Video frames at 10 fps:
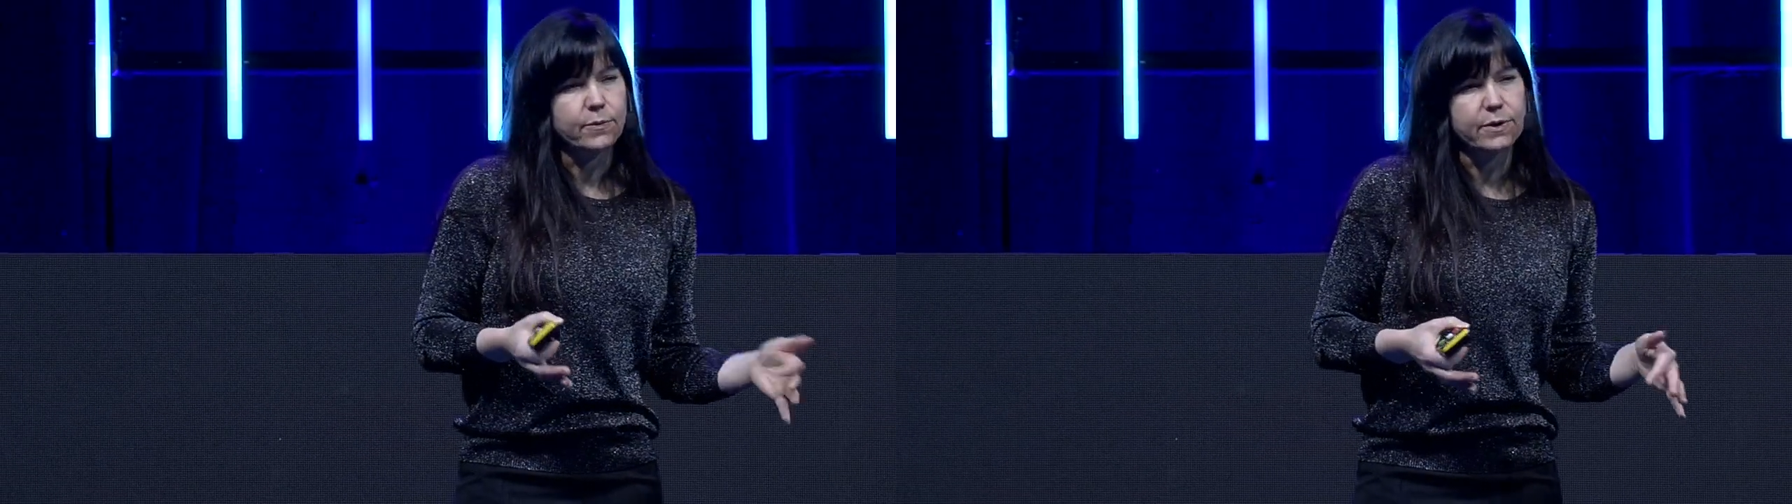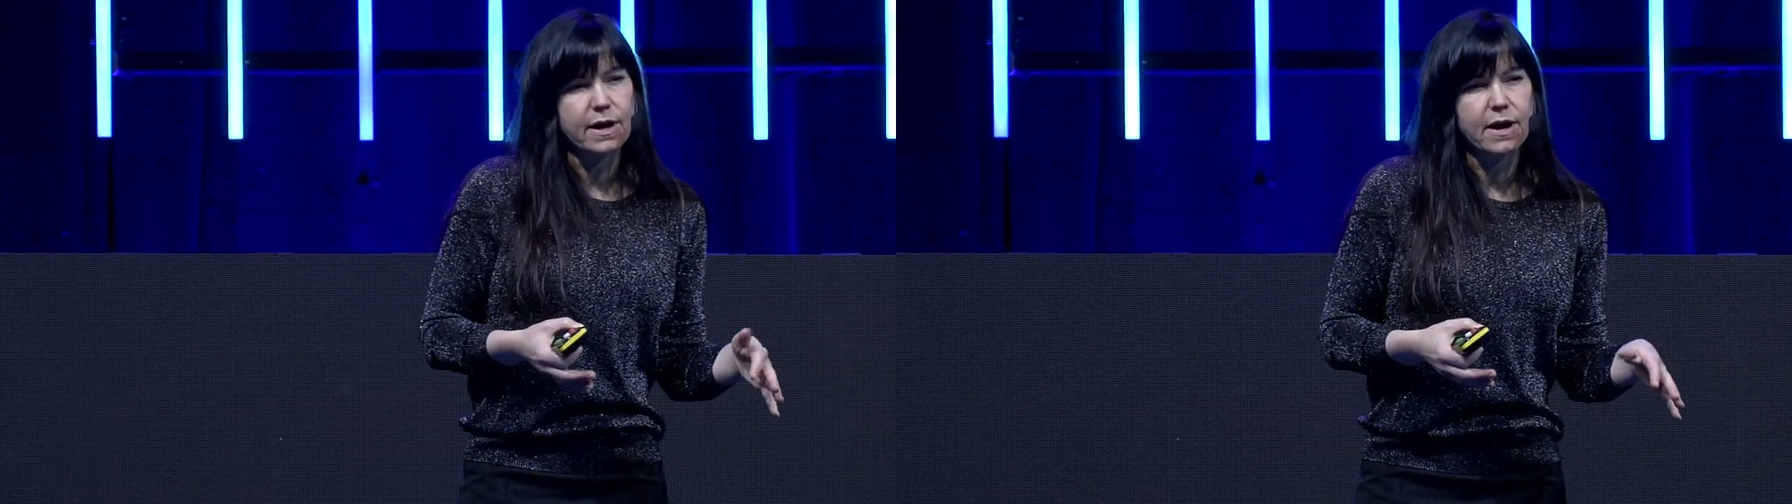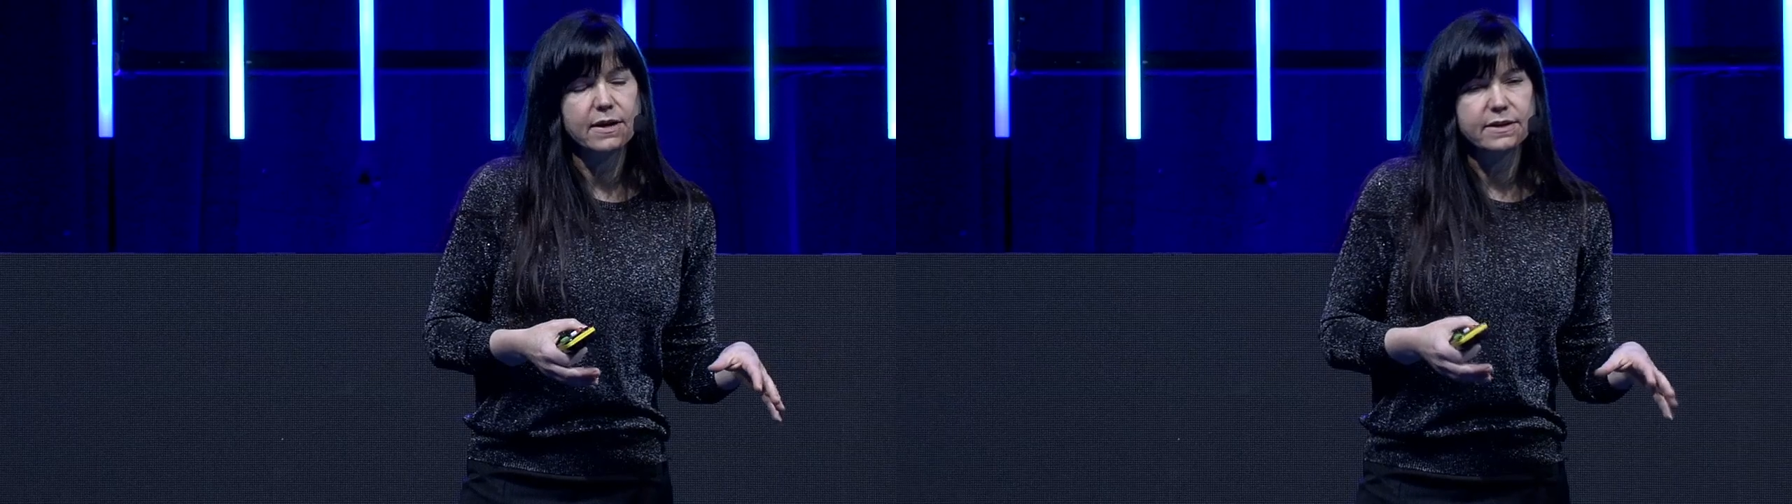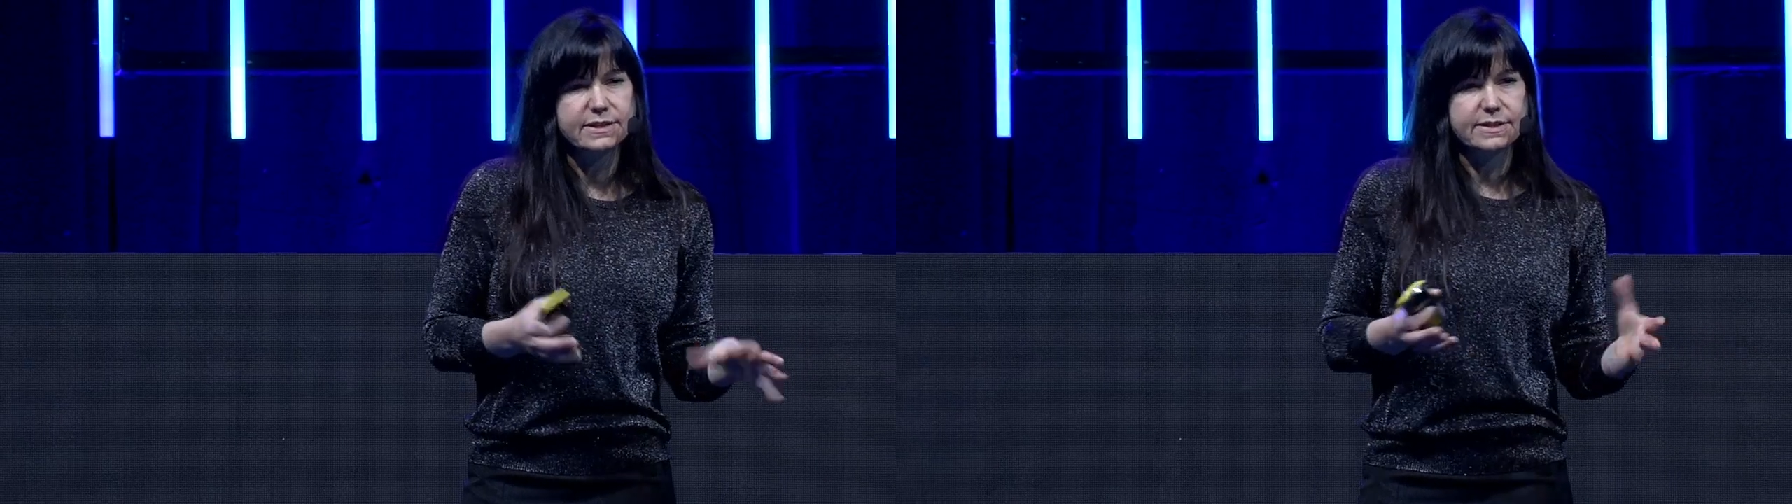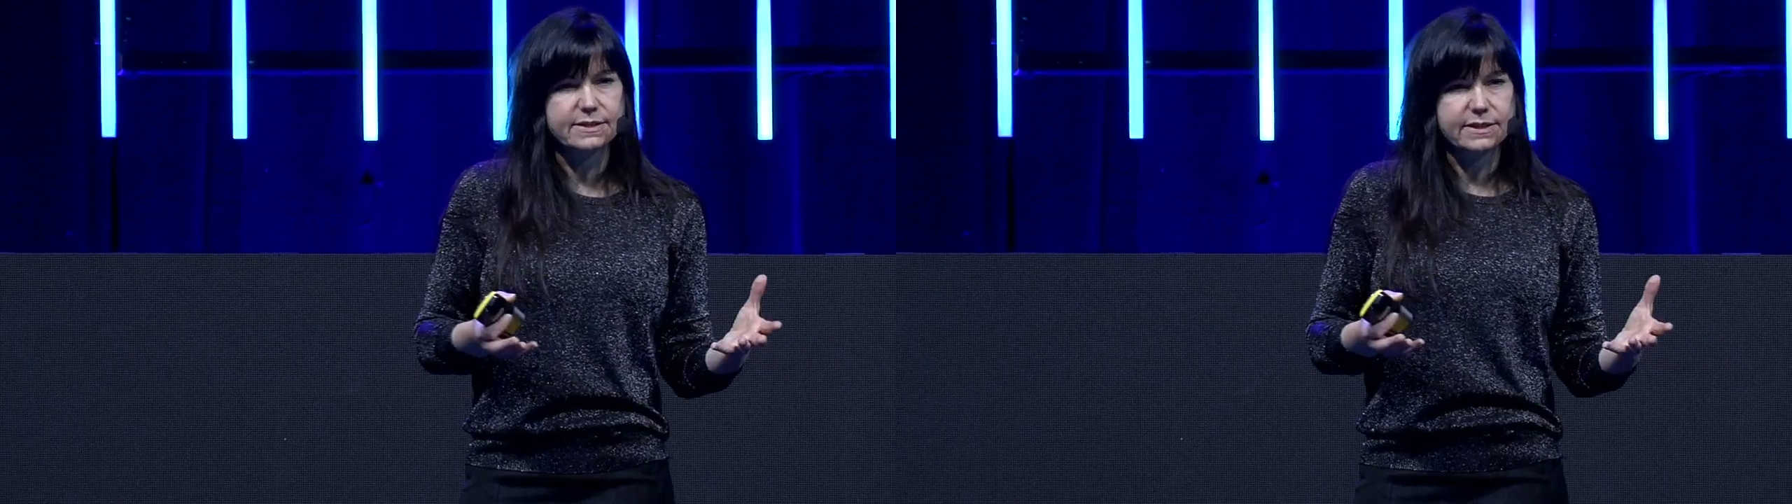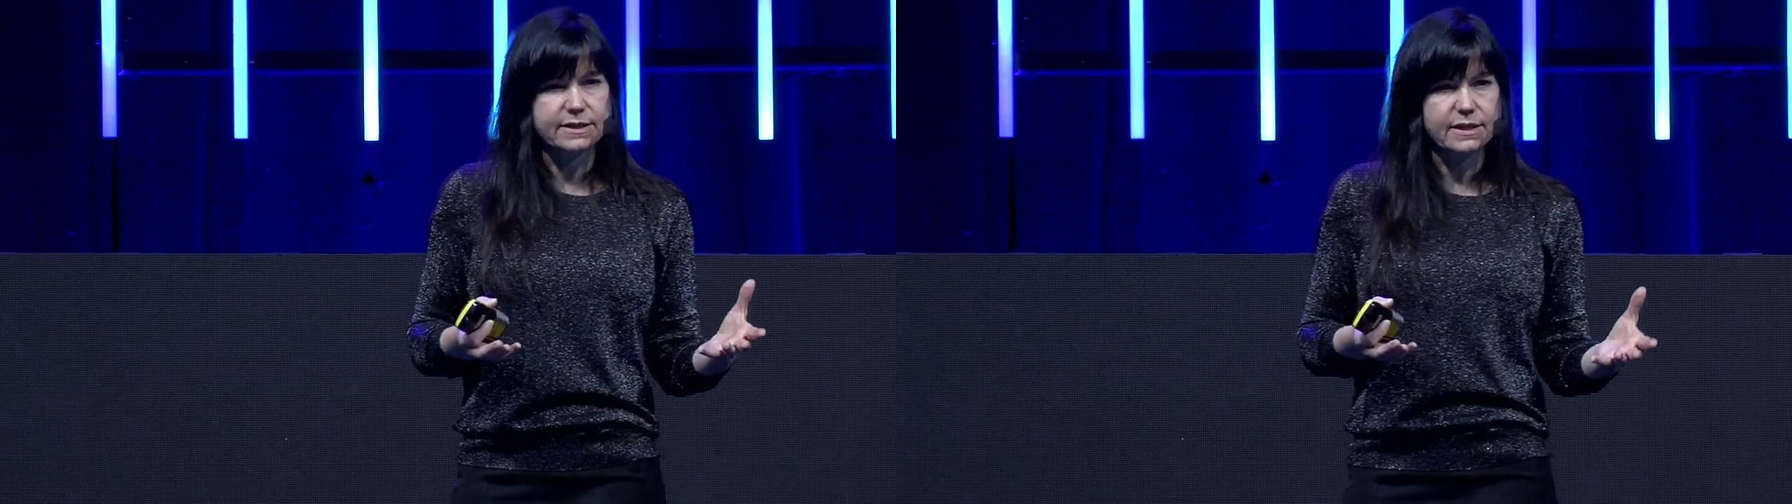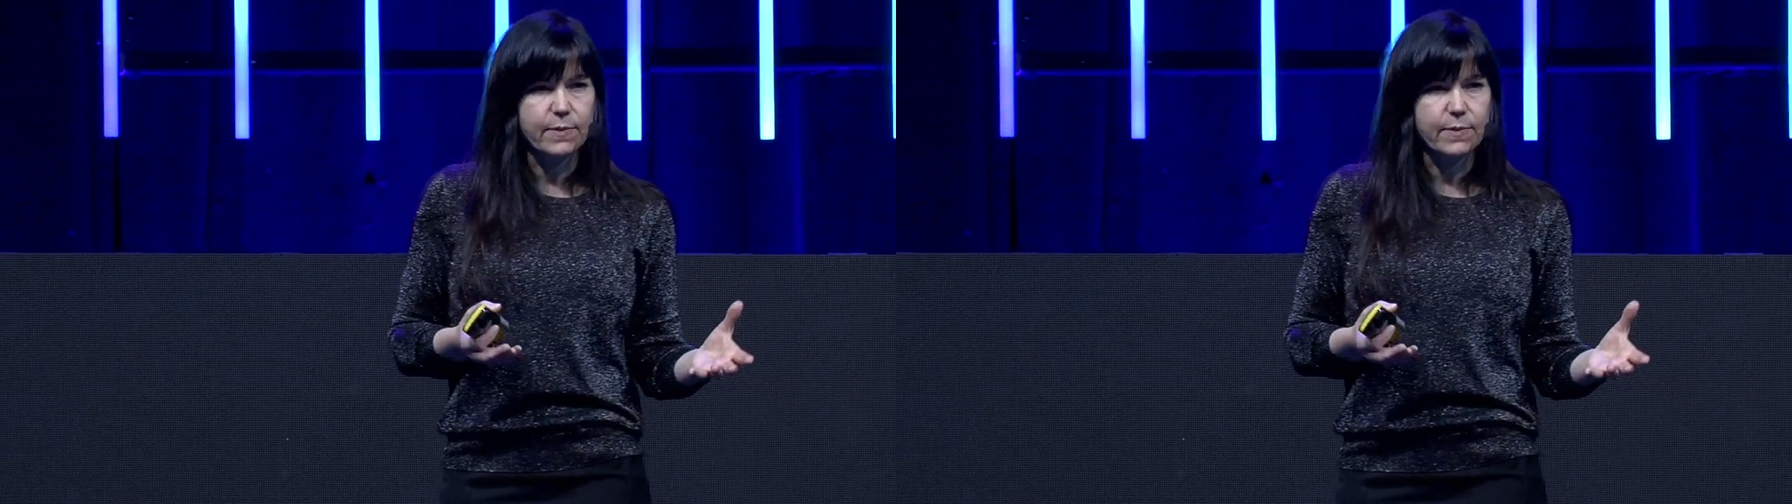We're not necessarily